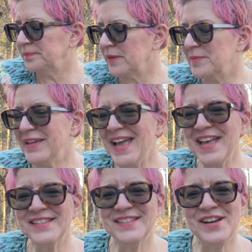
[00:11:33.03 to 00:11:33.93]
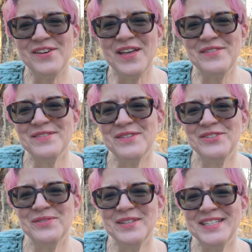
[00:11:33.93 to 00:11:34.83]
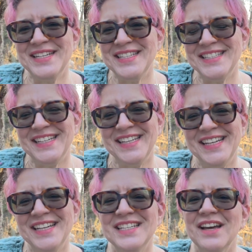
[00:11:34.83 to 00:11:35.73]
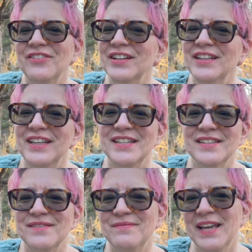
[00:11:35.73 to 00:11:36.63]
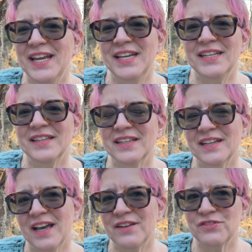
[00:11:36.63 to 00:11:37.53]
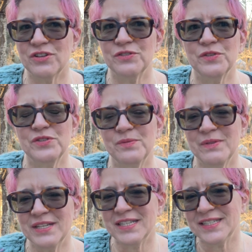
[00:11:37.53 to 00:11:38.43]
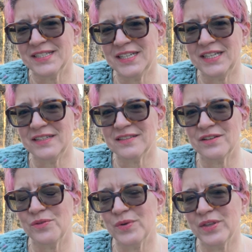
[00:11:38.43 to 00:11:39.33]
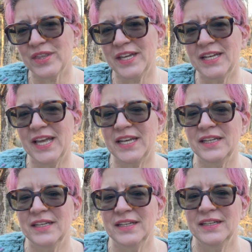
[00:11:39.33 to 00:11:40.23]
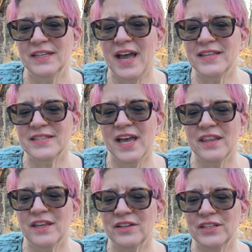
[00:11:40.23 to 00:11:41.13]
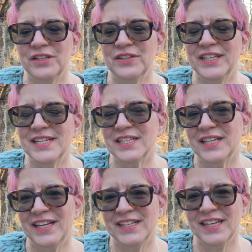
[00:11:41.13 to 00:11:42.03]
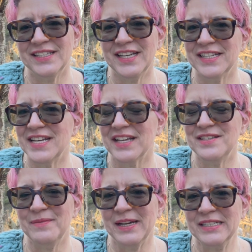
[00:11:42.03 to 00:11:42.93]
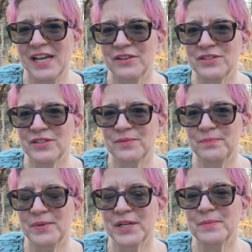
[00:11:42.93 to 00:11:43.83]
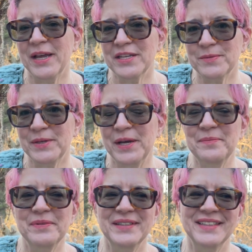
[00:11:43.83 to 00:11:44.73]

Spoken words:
But yeah, so that was my trip to Knitty City, and it definitely just made the kind of stressful trip into the city so worth it. And I sat there literally until I had to take a taxi back down to pick my husband up.